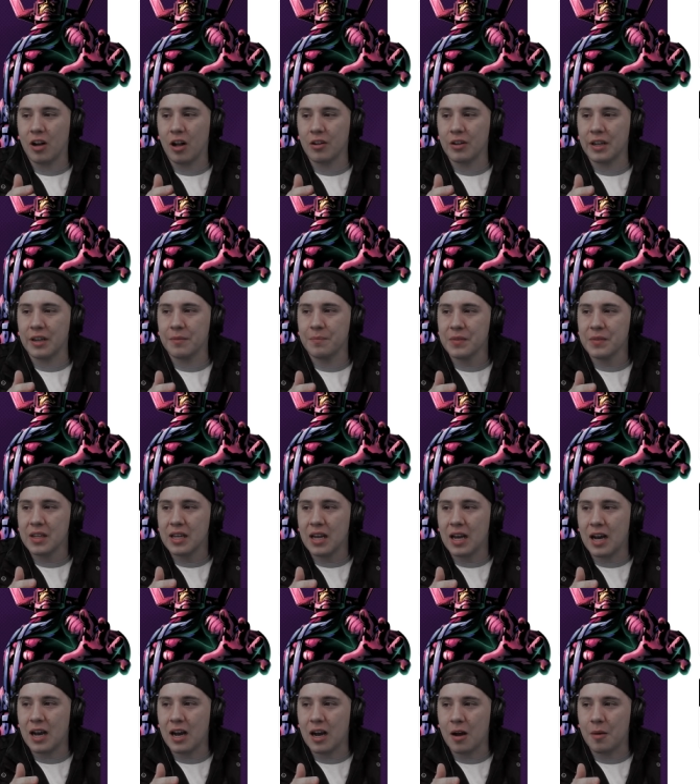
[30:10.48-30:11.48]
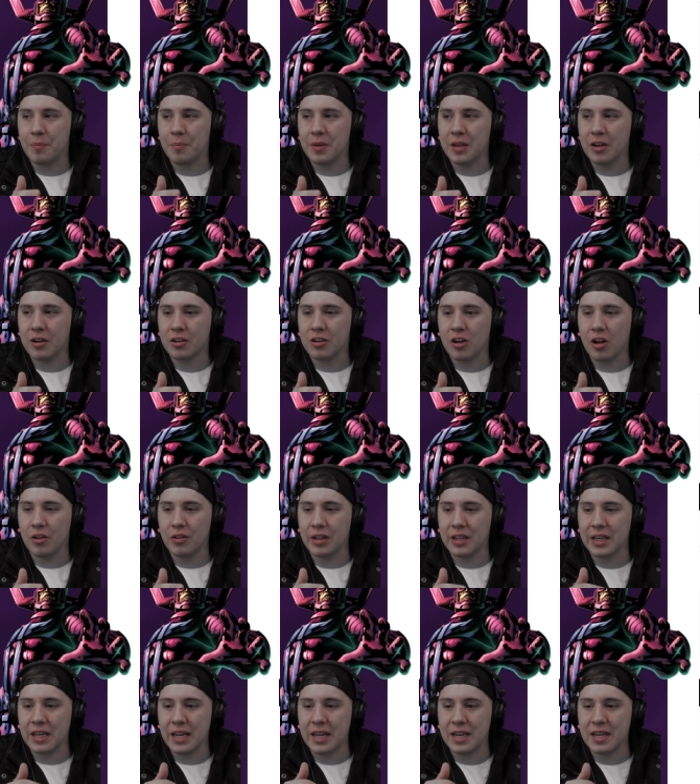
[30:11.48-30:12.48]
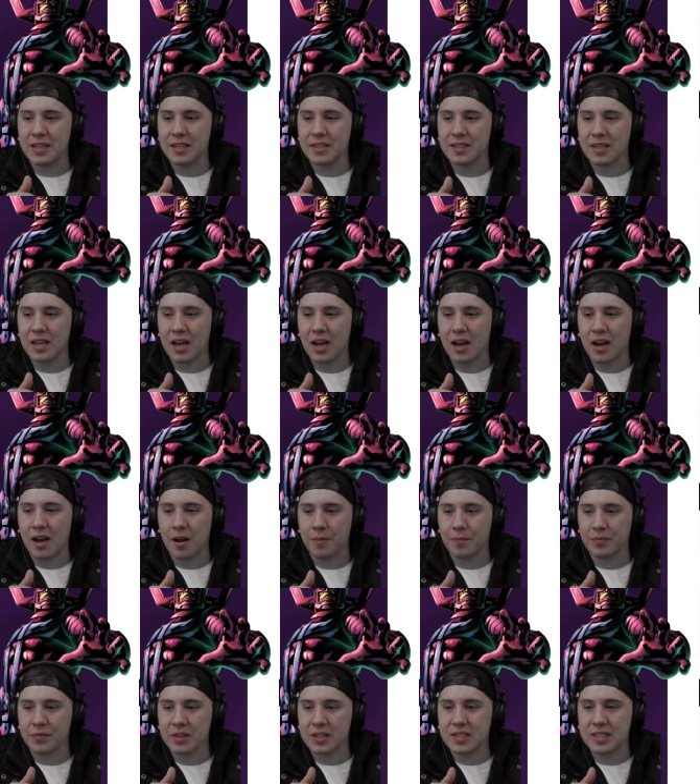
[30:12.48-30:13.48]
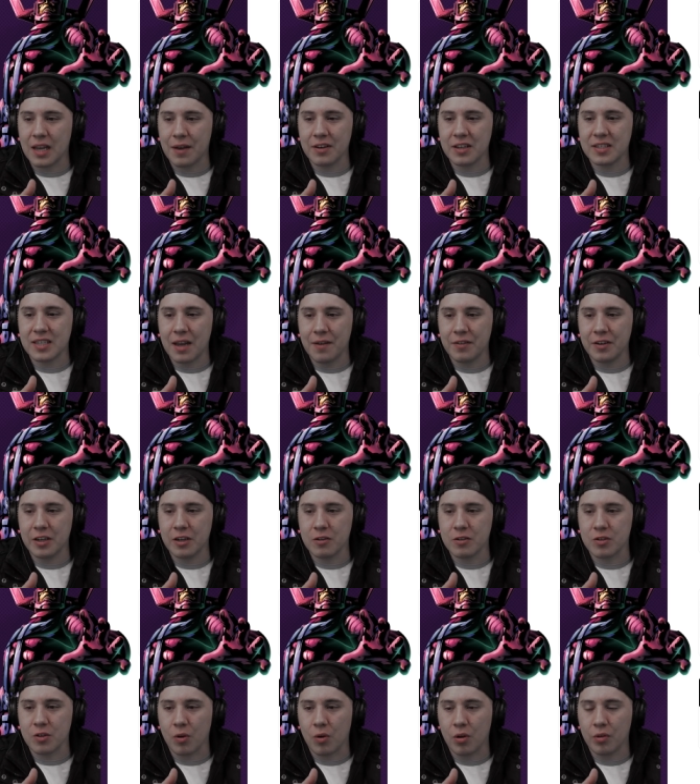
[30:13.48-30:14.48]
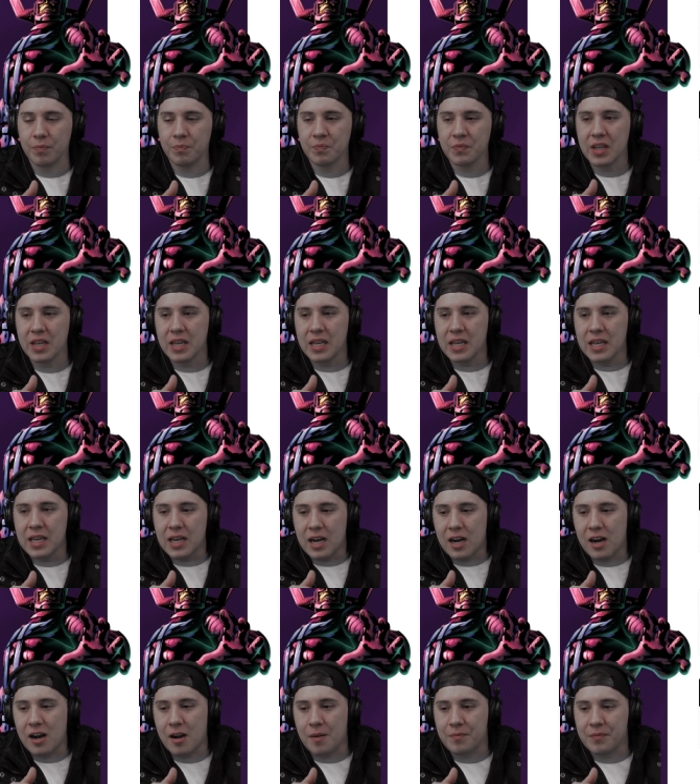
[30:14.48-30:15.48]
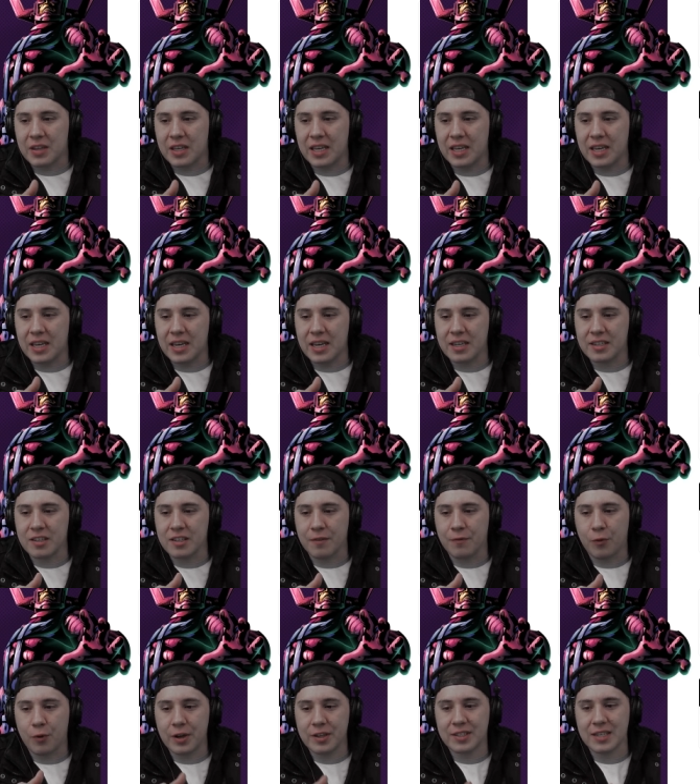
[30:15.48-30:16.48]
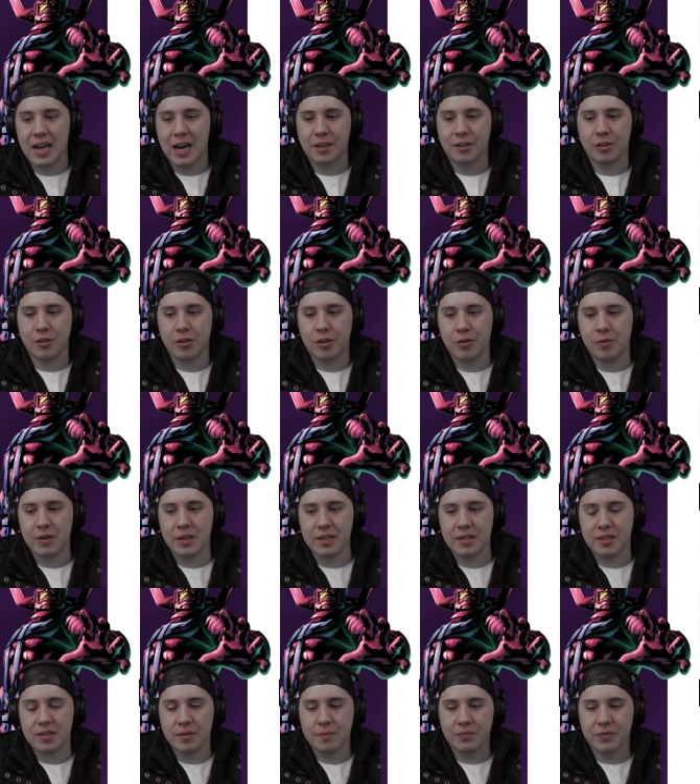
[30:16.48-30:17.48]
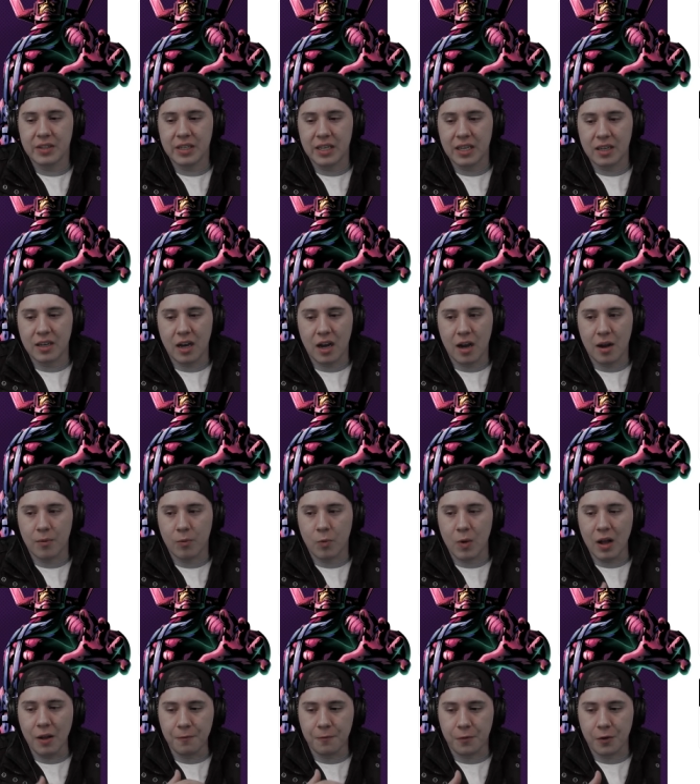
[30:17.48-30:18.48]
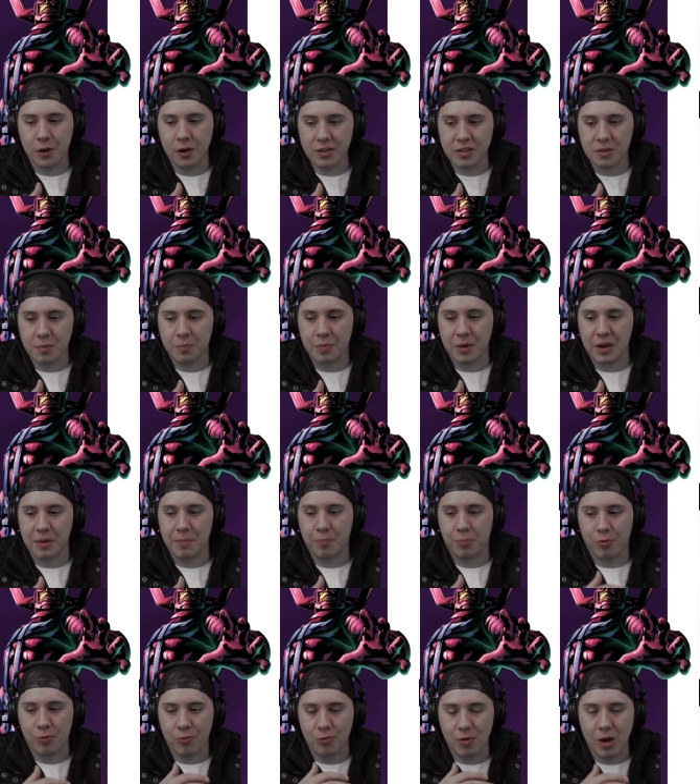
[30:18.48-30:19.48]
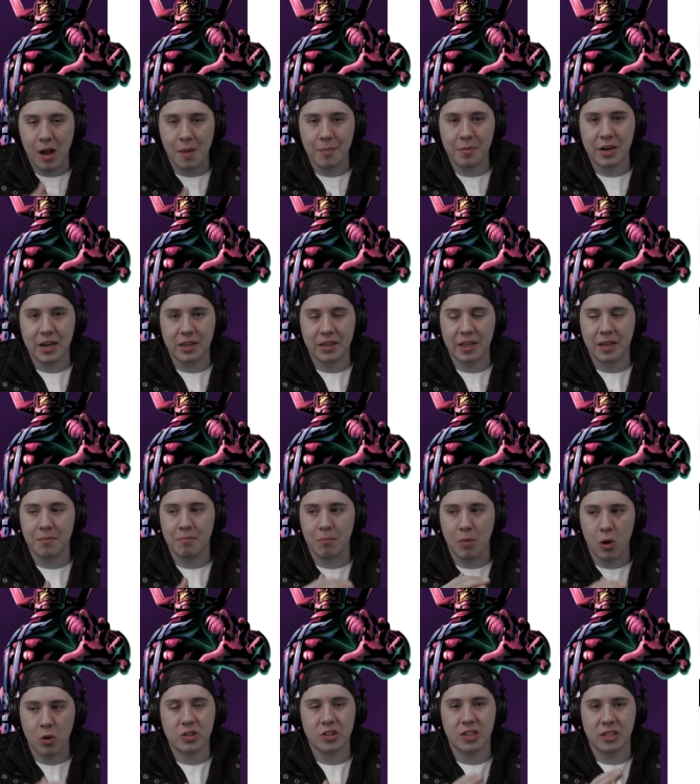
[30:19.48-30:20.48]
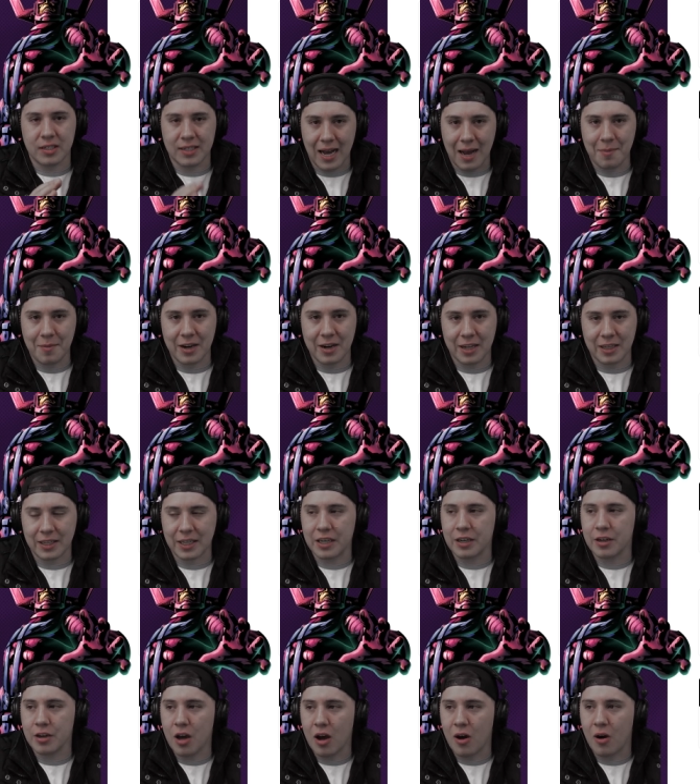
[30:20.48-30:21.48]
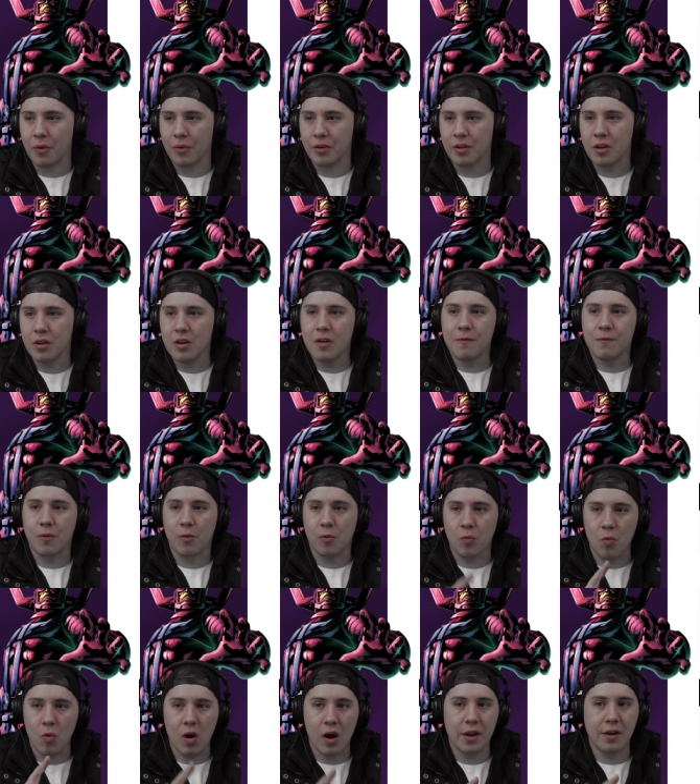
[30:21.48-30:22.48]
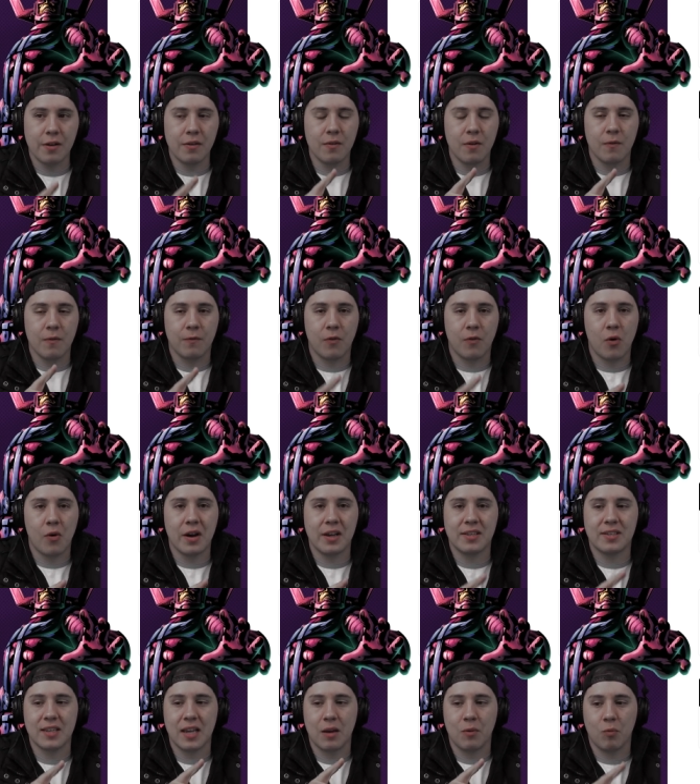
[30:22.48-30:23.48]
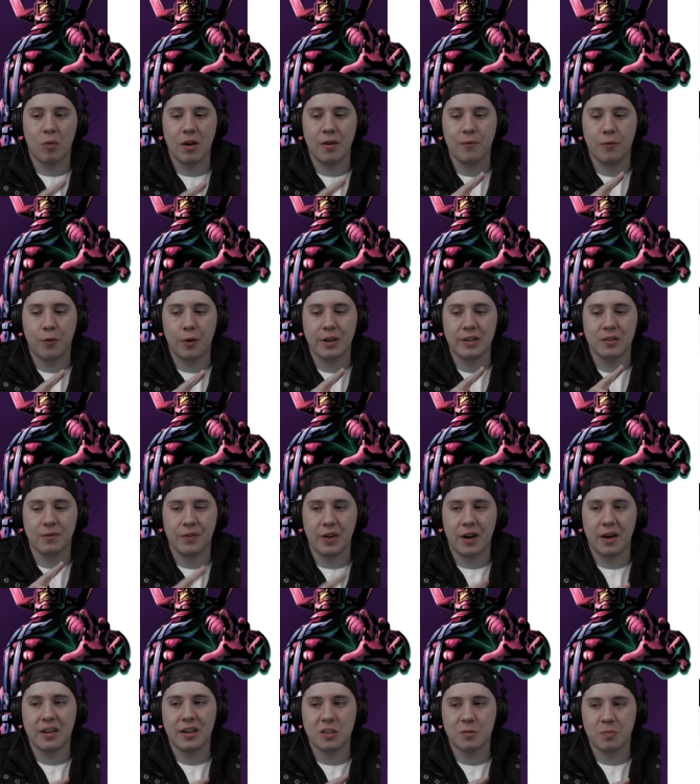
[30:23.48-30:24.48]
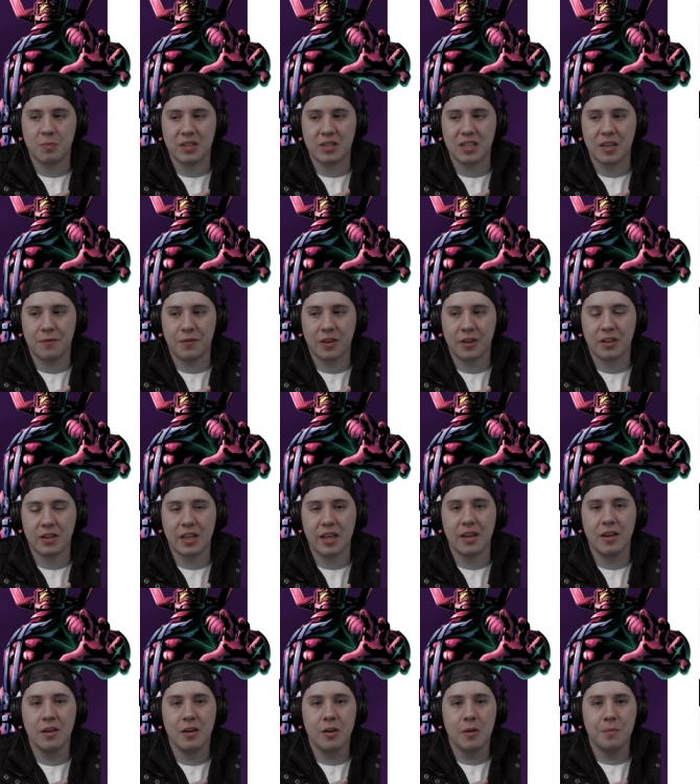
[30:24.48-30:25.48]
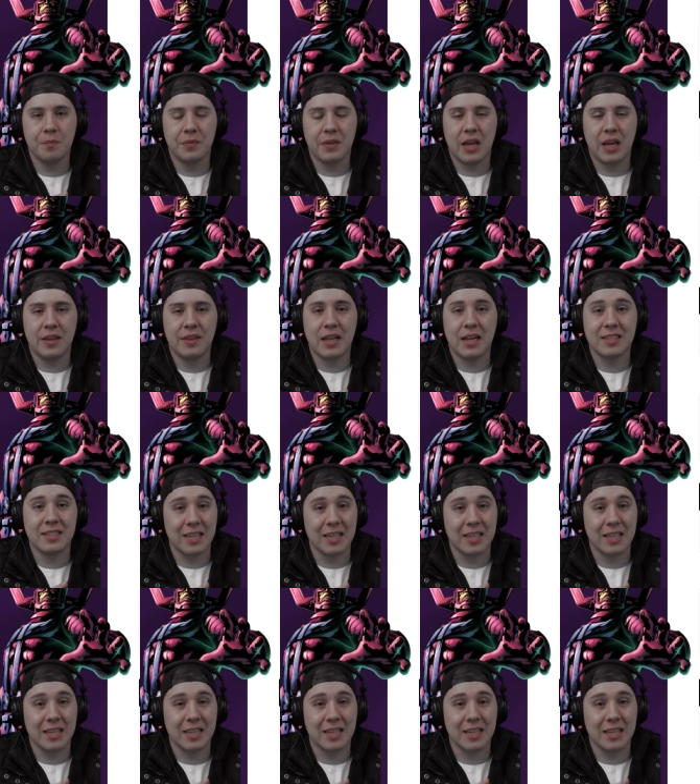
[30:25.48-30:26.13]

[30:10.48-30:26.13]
Cullen. Um, Peter Cullen is um, 77 years old. Um, he is a voice actor who is uh, well versed, but prominently, most dominantly known for one voice and one voice very specifically, and